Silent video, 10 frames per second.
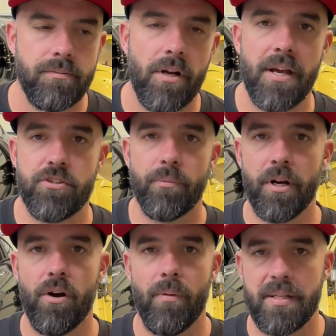Okay, so we
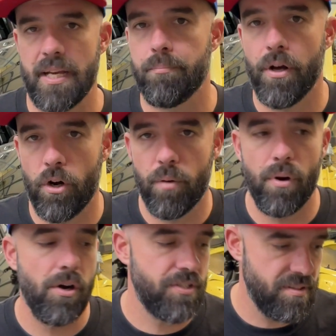don't want to take butthurt
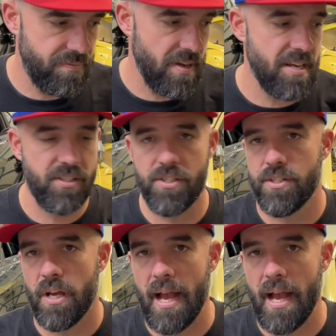bars to the face.